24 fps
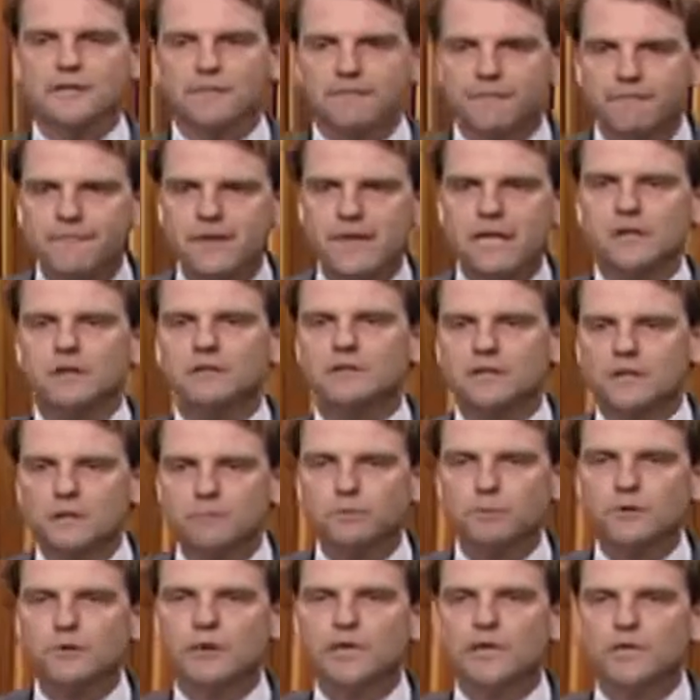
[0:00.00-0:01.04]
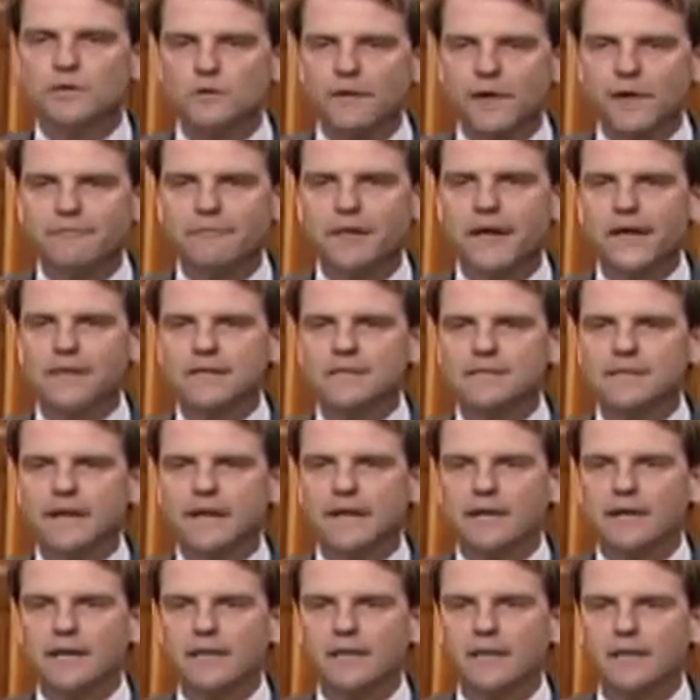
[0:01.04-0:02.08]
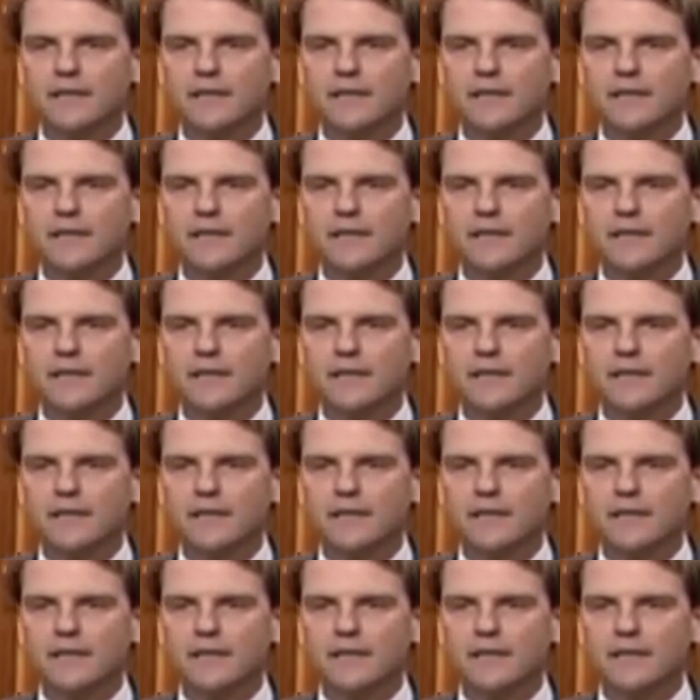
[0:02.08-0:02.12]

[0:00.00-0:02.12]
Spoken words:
that failed to deploy to Afghanistan.